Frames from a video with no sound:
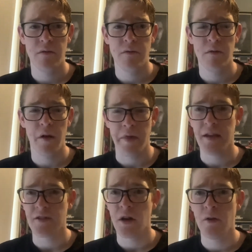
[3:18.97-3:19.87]
I
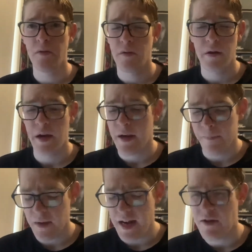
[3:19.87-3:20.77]
think so.
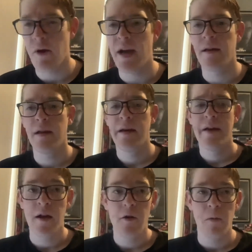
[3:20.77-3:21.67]
Anyway,
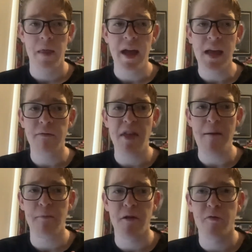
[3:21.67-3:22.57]
when they give
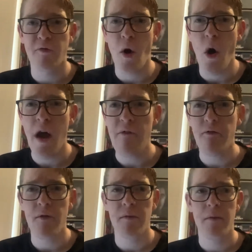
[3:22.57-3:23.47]
them
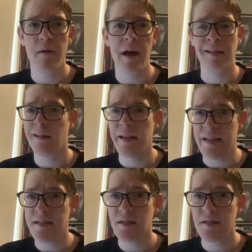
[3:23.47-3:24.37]
5, at
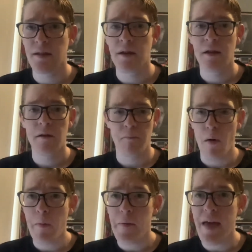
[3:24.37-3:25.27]
least,
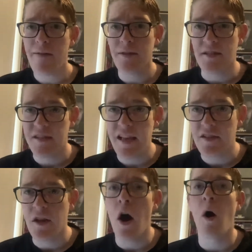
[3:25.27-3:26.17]
probably even
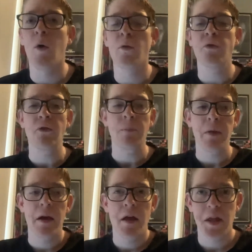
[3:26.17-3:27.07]
6 goals
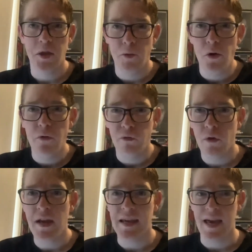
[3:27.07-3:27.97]
through
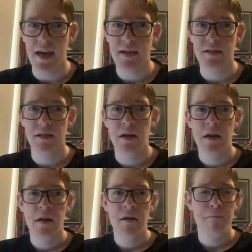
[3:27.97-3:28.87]
free kicks,
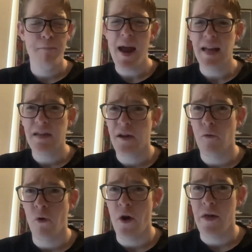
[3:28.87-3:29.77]
many that
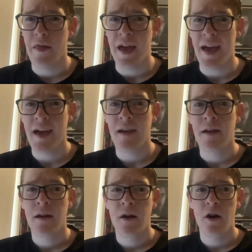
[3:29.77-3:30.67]
weren't there,
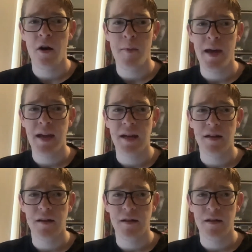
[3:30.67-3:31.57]
I
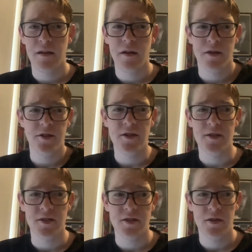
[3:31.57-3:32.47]
mean, it's
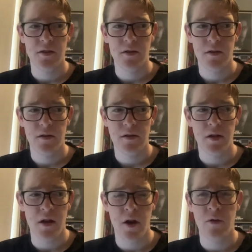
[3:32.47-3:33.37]
just,
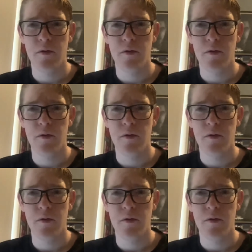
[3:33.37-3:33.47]
you know,